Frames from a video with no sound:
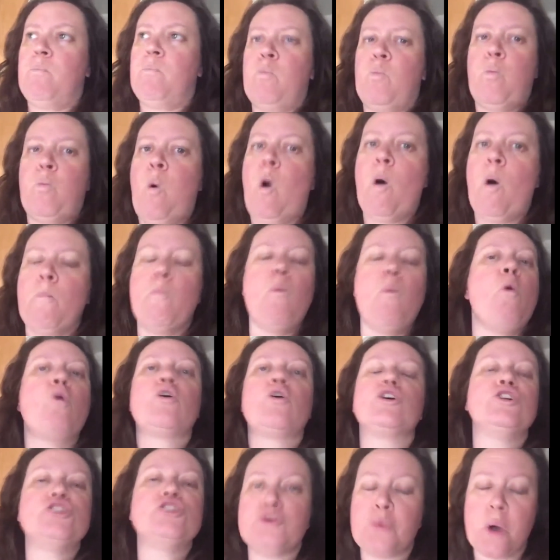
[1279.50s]
What more
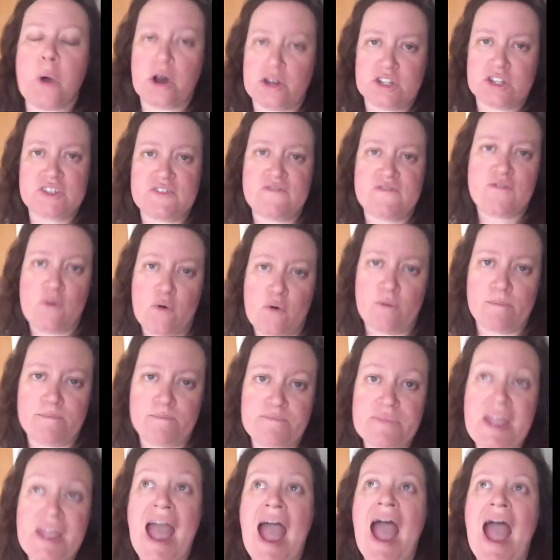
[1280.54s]
could you ask for?
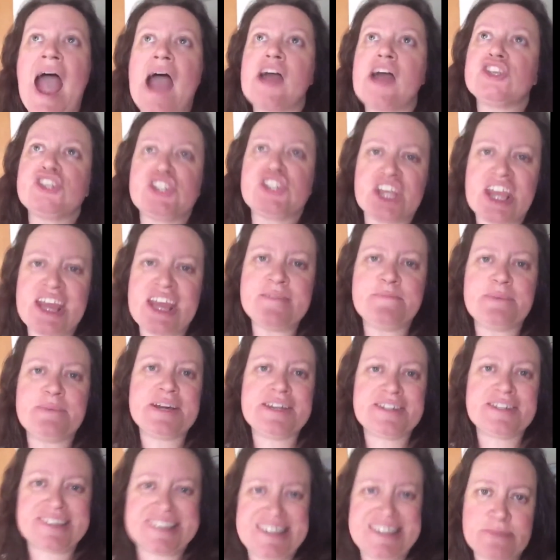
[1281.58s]
Cheap
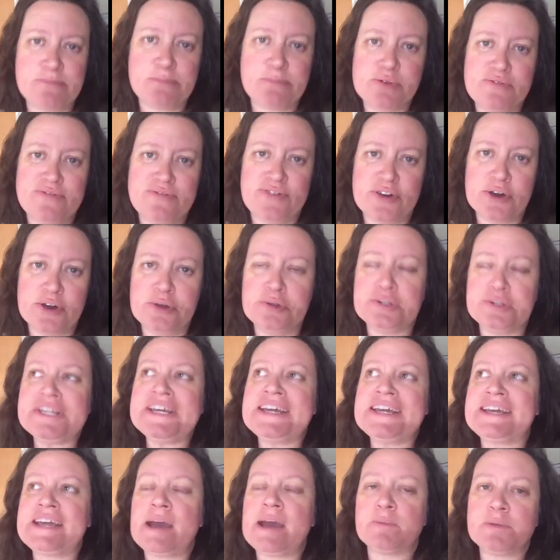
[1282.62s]
and simple food.
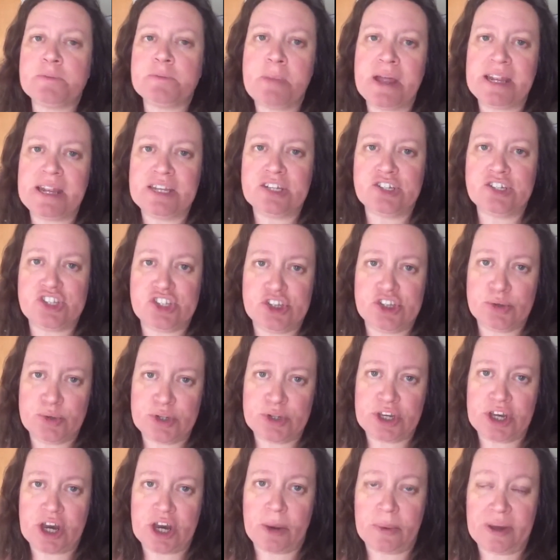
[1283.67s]
It kept many a
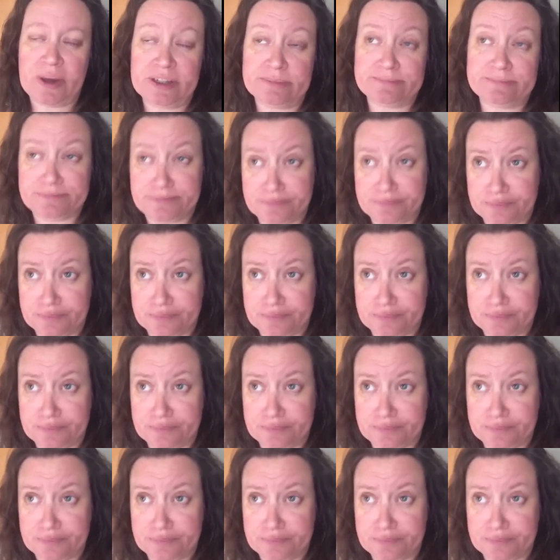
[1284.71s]
student going.